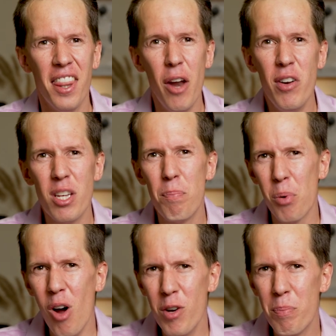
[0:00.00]
There is a
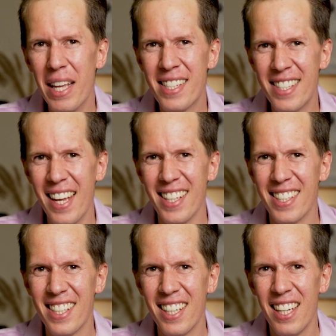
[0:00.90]
proverb that
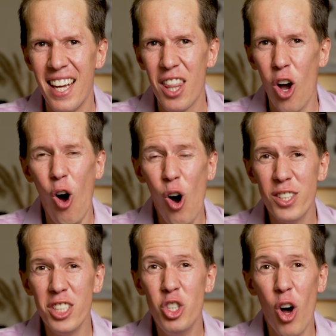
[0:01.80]
says, the
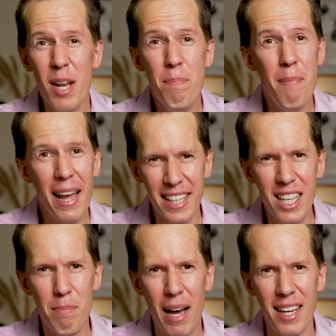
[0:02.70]
art is not in
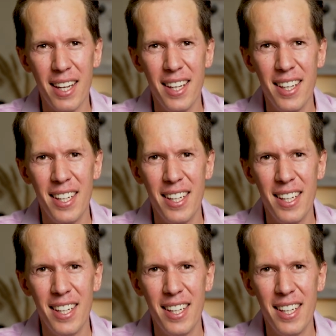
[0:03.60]
making money,